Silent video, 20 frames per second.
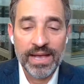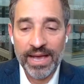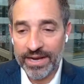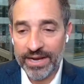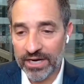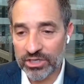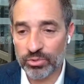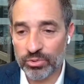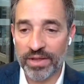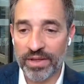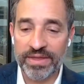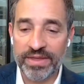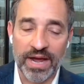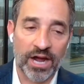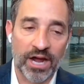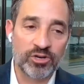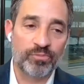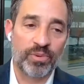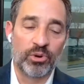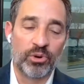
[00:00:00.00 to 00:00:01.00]
And here's one, the
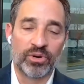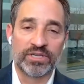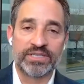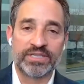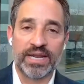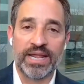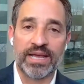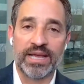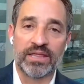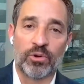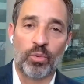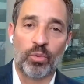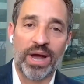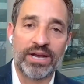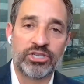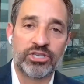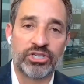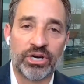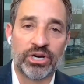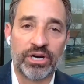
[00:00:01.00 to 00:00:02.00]
entrepreneur sitting in the
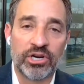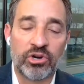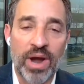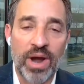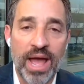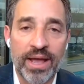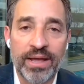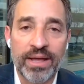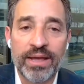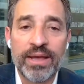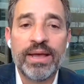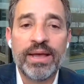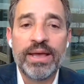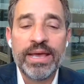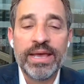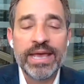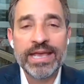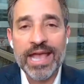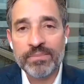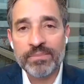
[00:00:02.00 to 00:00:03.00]
white shirt, Greg.
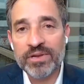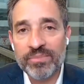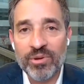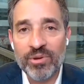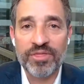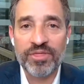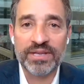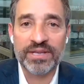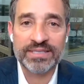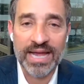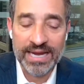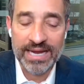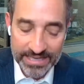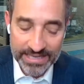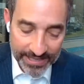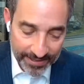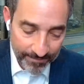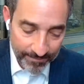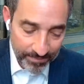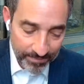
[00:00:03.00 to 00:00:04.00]
He came to me with this
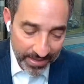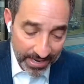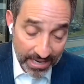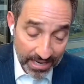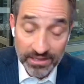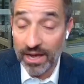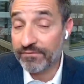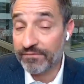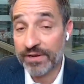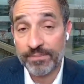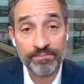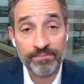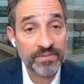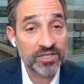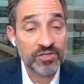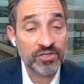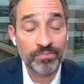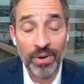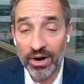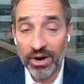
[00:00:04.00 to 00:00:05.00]
idea, and I loved him.
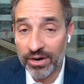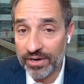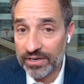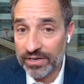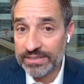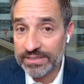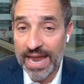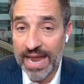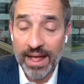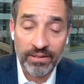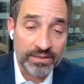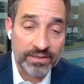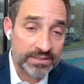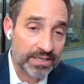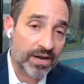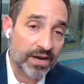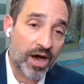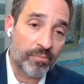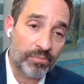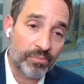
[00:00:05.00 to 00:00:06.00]
Smart,
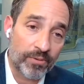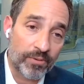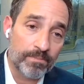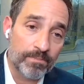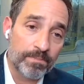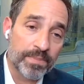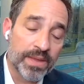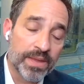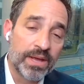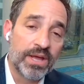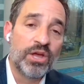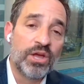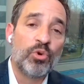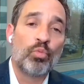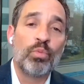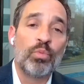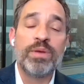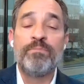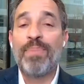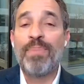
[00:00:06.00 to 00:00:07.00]
talented, humble.
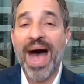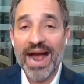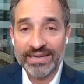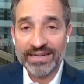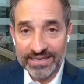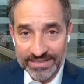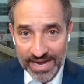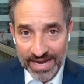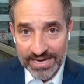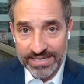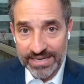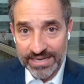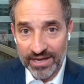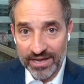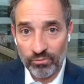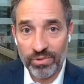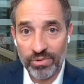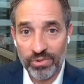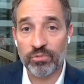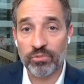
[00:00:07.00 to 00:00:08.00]
We backed his
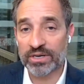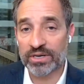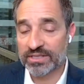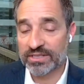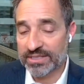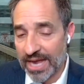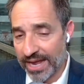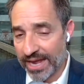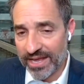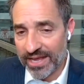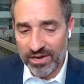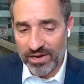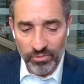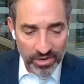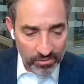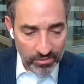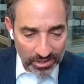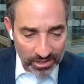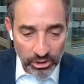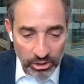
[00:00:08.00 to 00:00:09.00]
idea. We were excited.
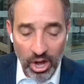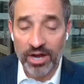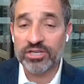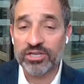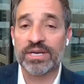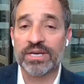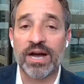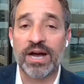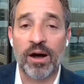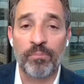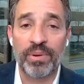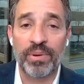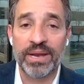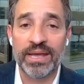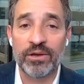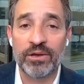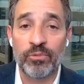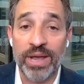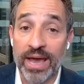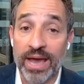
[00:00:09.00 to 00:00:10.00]
We launched the
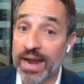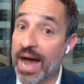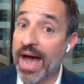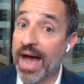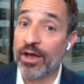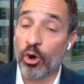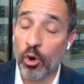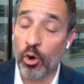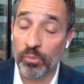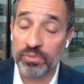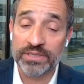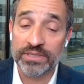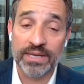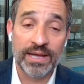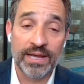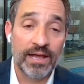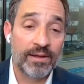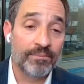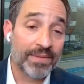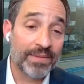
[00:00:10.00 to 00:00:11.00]
company. We had high hopes.
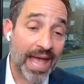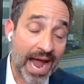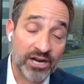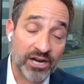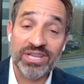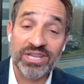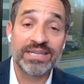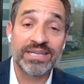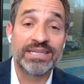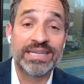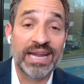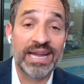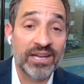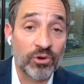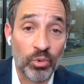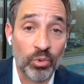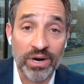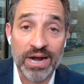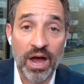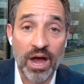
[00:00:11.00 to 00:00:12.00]
Actually, it
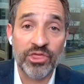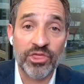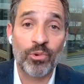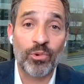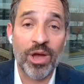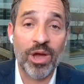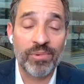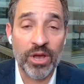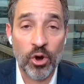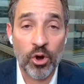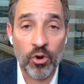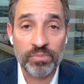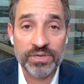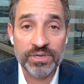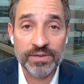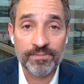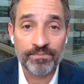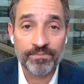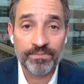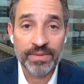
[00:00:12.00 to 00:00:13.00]
didn't work out the way we
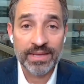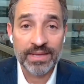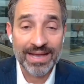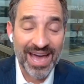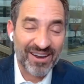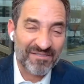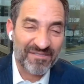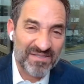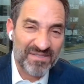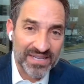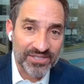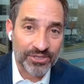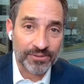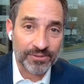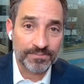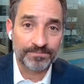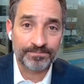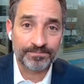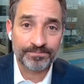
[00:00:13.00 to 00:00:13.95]
hoped. Kind of fizzled.